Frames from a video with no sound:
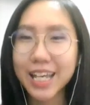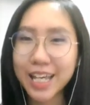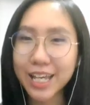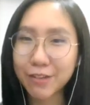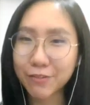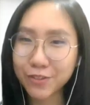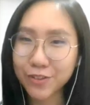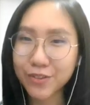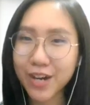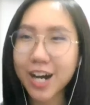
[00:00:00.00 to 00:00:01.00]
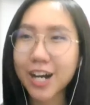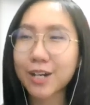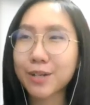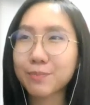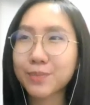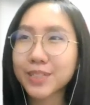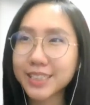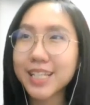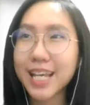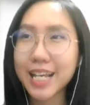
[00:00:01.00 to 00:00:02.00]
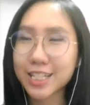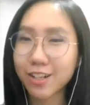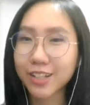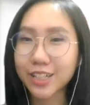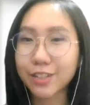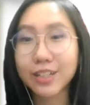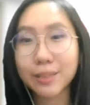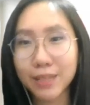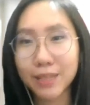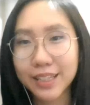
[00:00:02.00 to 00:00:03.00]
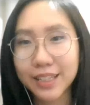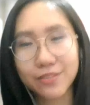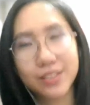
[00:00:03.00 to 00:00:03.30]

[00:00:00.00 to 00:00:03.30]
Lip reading: if you are person A's lawyer, you are the plaintiff.